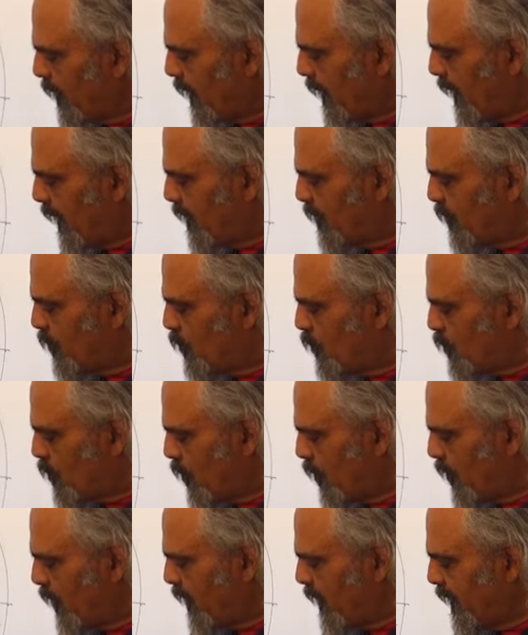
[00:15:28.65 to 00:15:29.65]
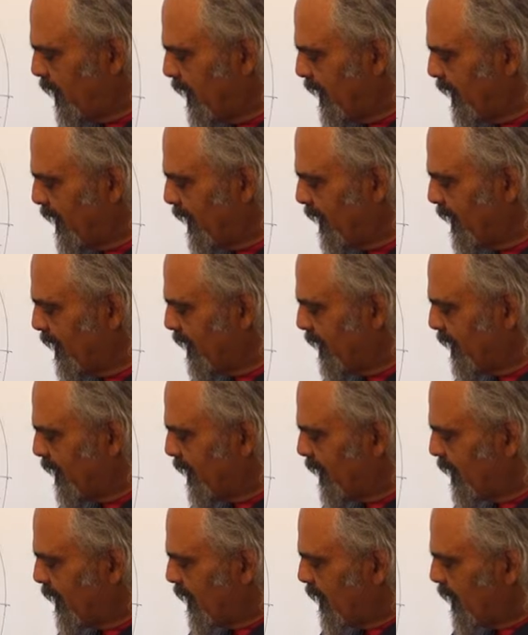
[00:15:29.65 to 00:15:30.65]
and joining.
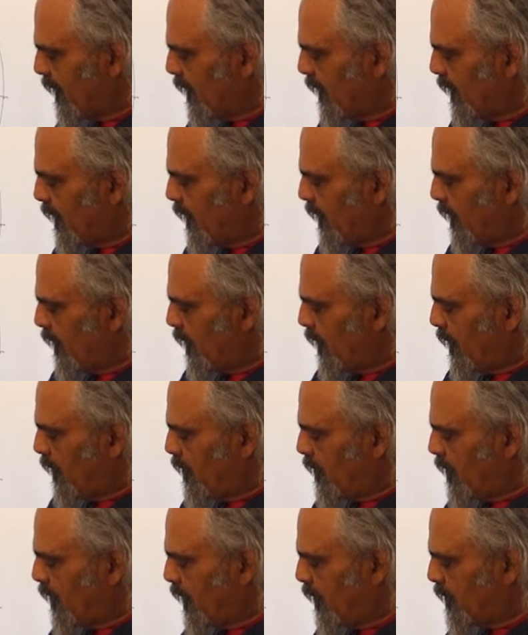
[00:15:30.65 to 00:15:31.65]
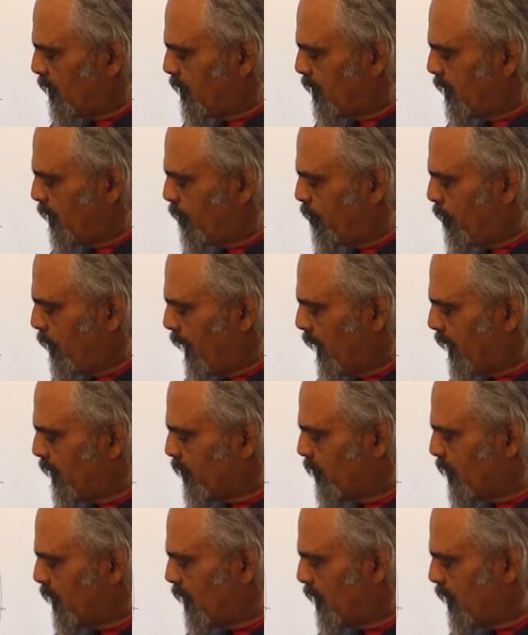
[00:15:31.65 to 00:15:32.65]
It
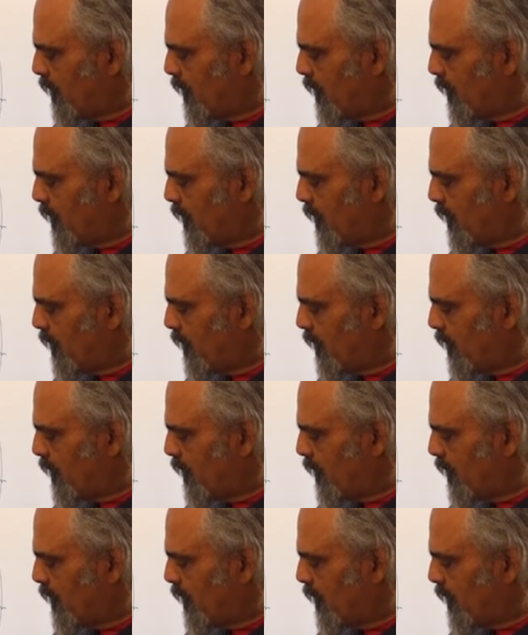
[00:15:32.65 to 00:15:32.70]
depends